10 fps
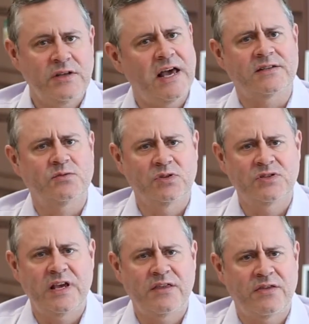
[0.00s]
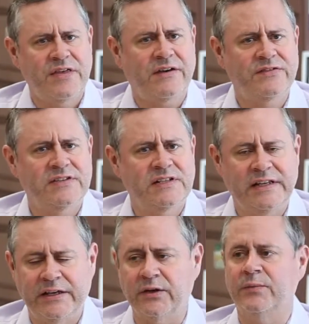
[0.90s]
yes, we'll say that theft is
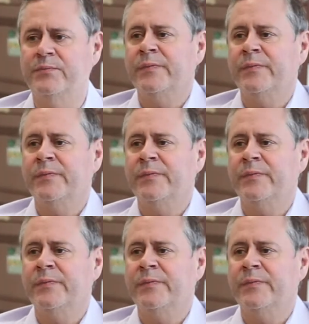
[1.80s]
illegal.